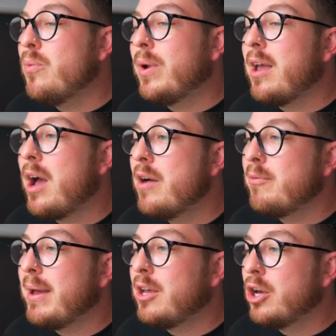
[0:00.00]
when I hover
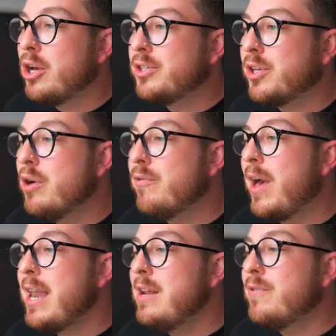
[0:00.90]
my cursor over
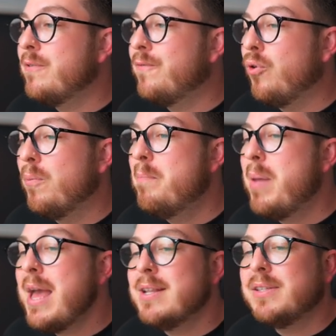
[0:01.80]
any of the four
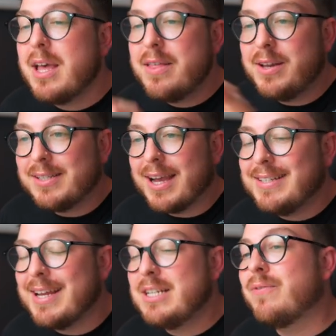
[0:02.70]
bends that it's
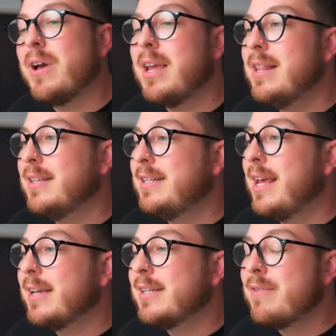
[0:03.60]
identifying in this D
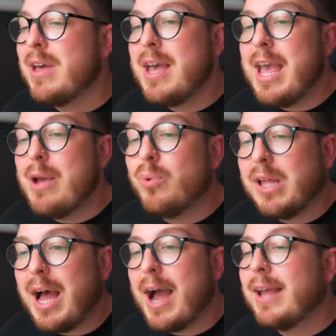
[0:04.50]
X F, it will
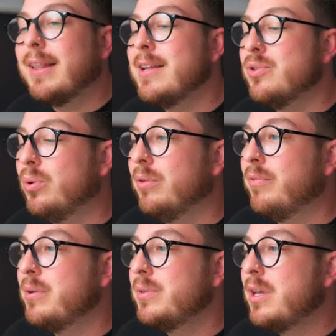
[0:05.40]
highlight all of
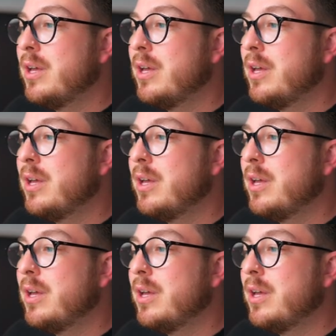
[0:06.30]
those.